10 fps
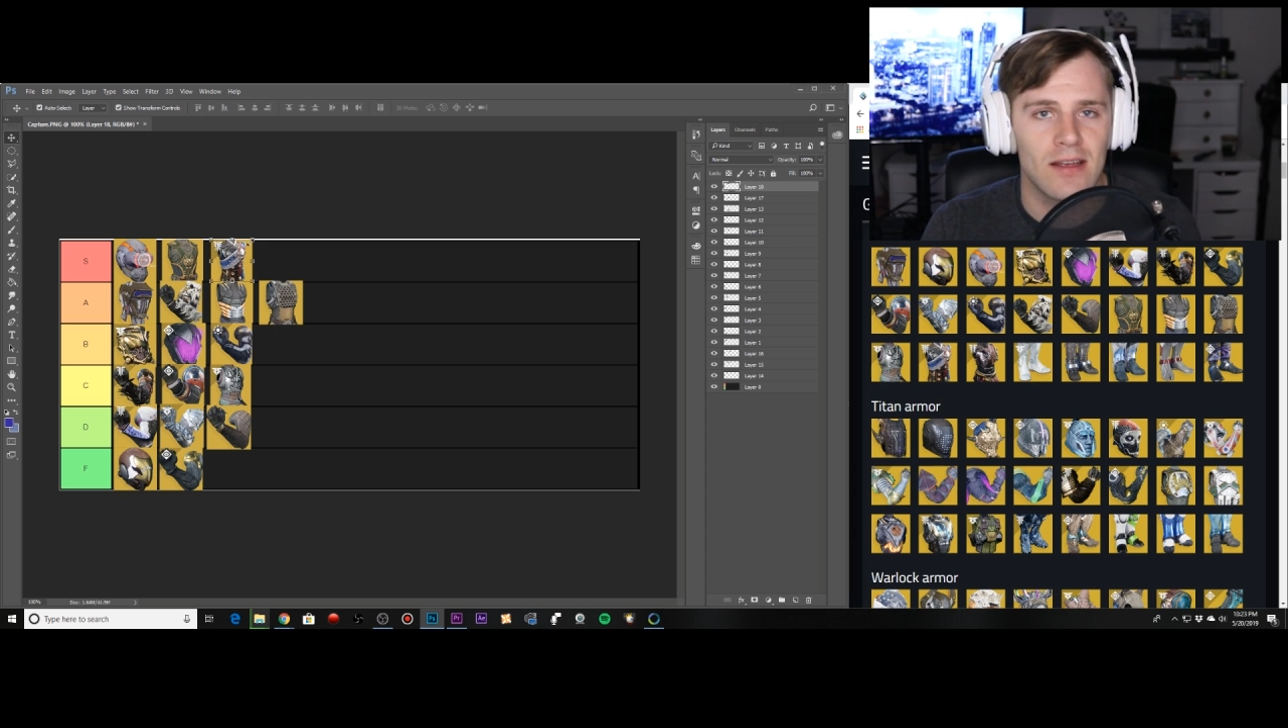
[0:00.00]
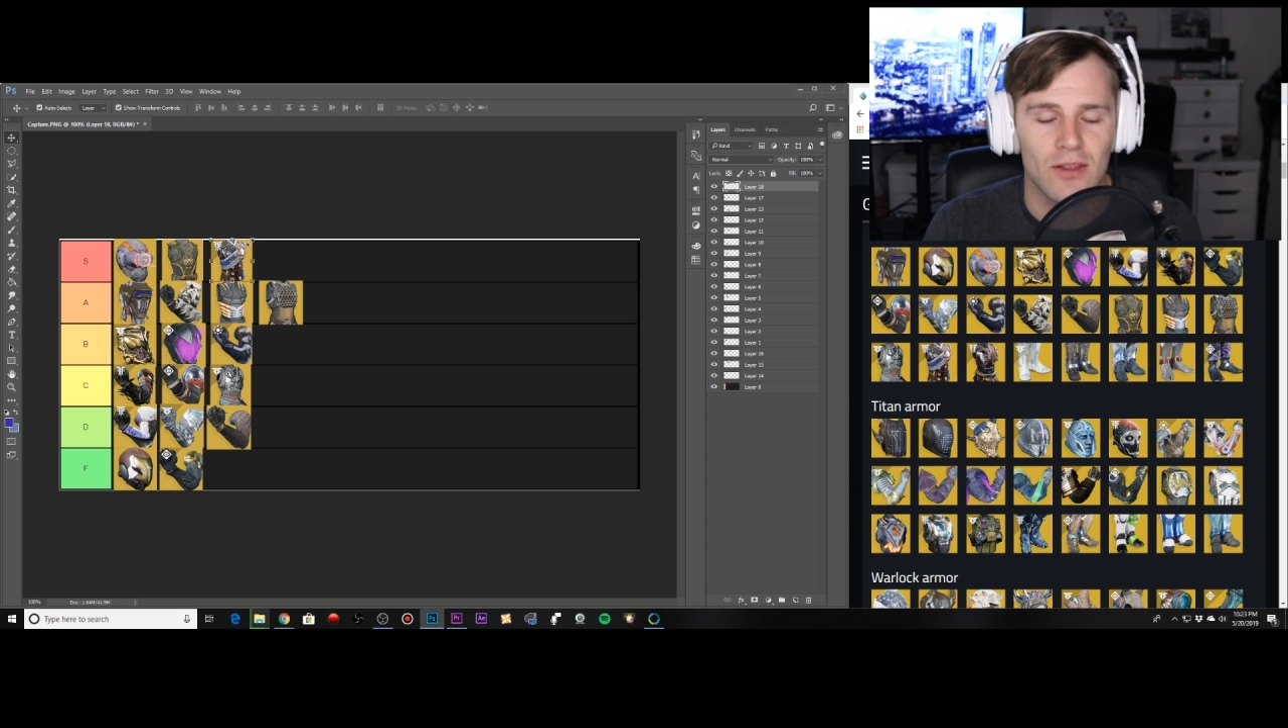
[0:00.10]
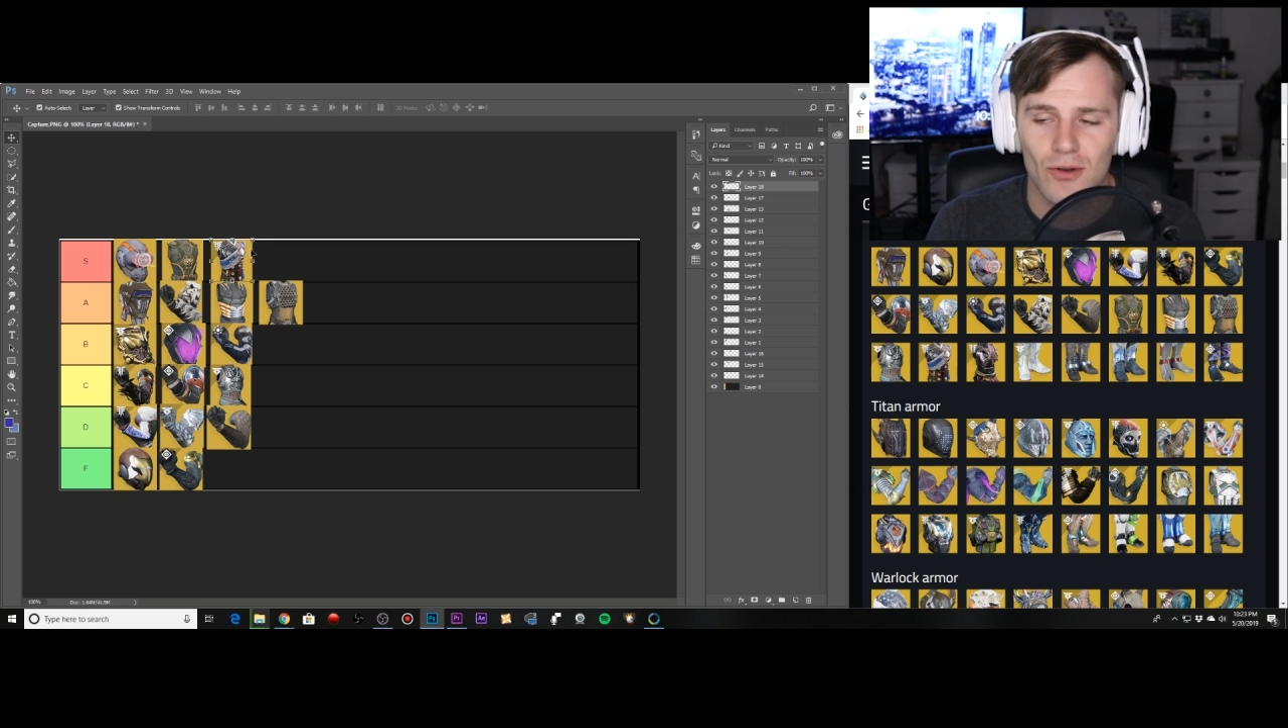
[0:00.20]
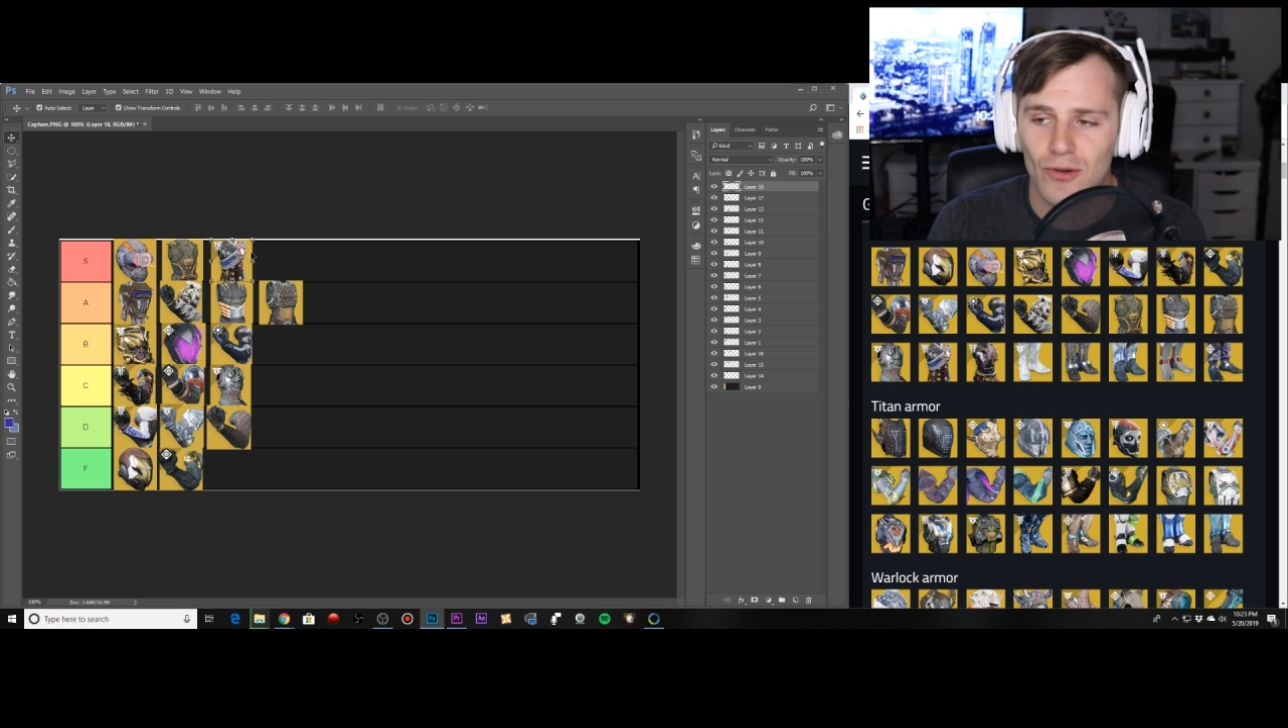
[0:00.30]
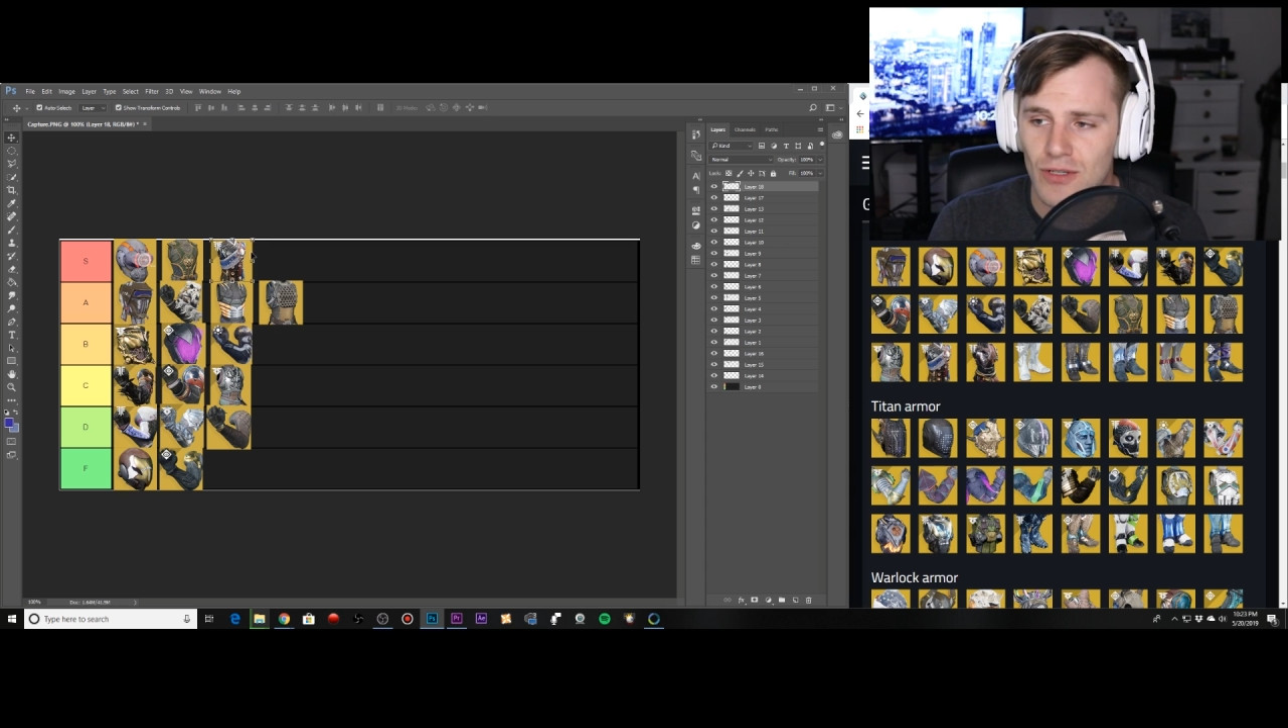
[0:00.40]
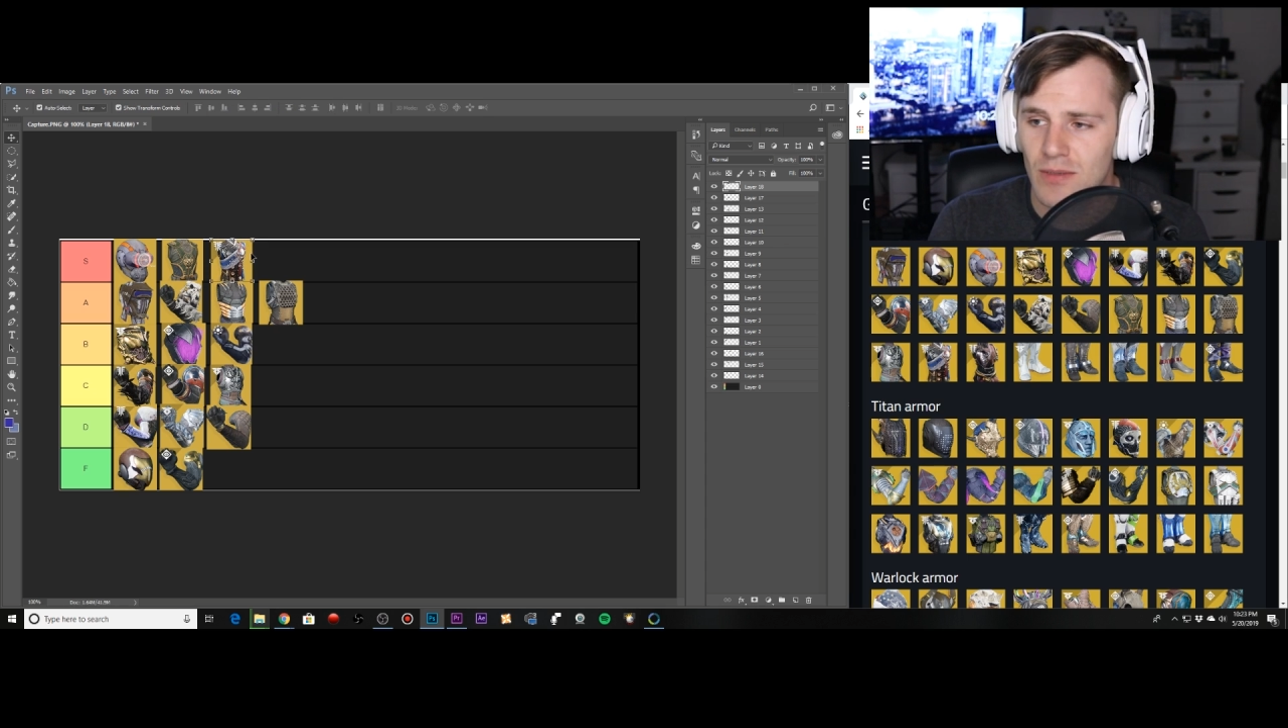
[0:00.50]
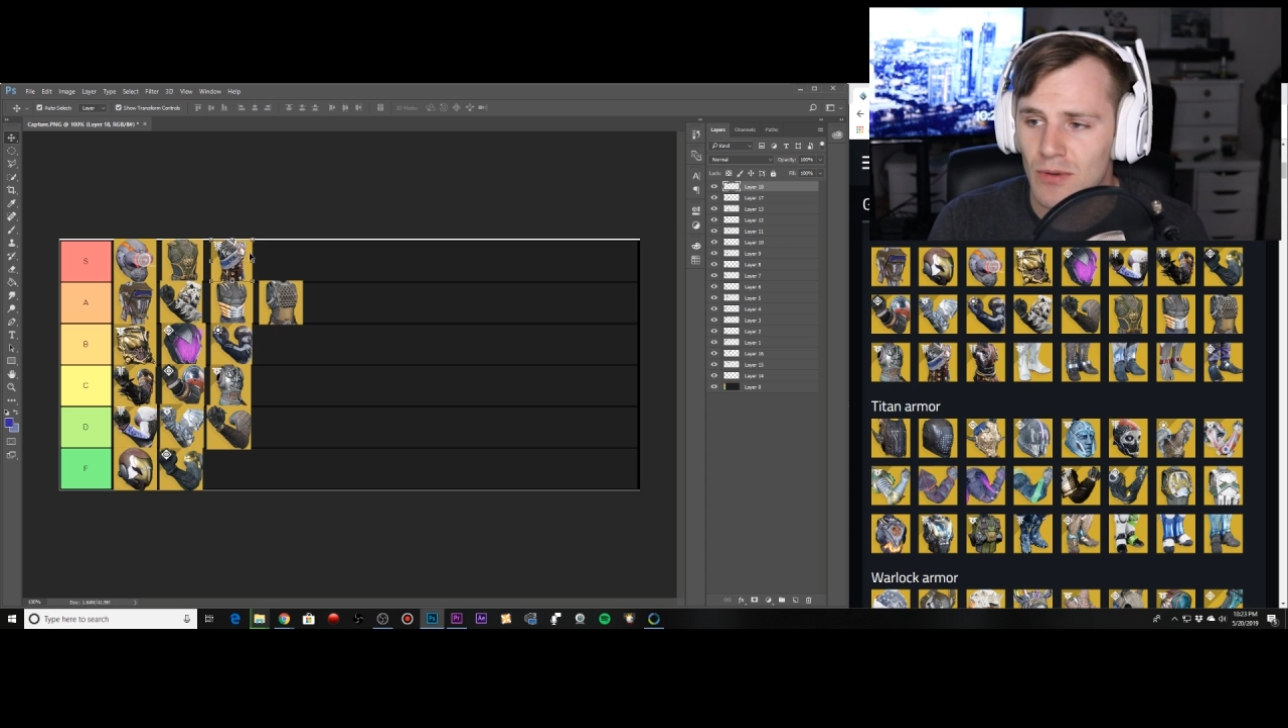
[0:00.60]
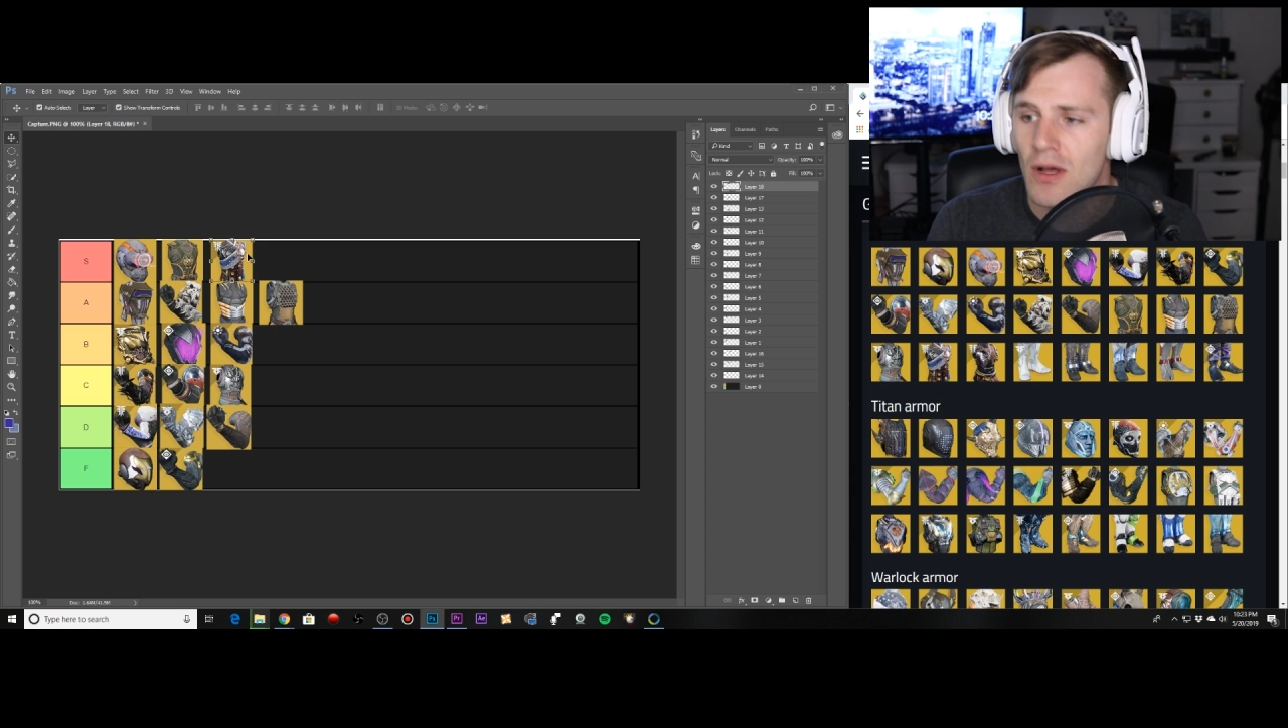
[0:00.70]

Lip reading: in the Crucible.